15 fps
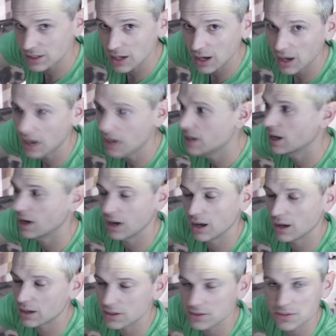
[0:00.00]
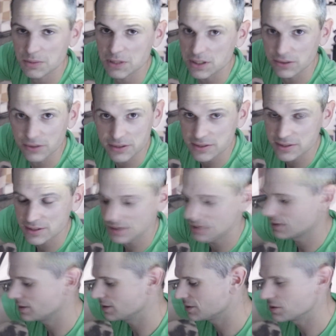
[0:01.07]
car, I got so many noises
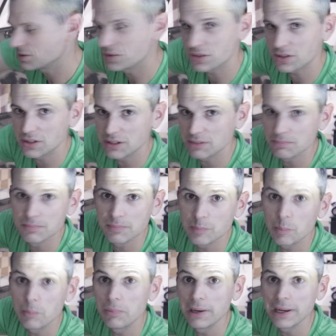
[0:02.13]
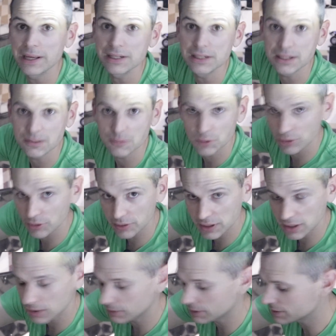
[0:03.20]
that this is just going to blend in with all the
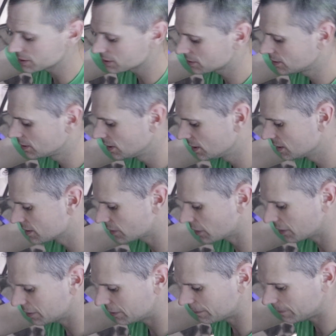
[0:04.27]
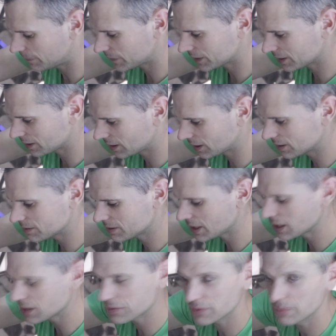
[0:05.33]
other ones. So
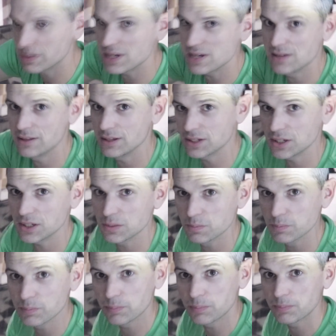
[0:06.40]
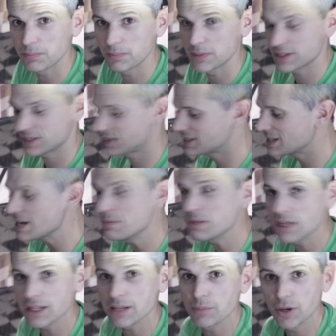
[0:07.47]
take it from me, this is
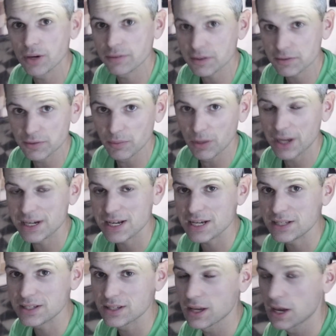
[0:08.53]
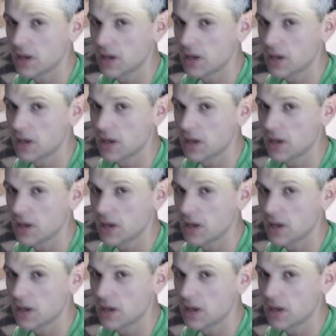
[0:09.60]
seemingly perfect for my needs.